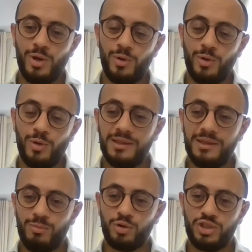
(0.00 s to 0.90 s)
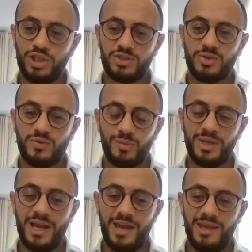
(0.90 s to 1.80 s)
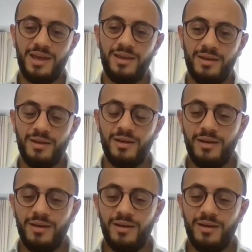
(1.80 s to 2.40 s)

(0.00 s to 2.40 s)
be looking at the projections from the IEA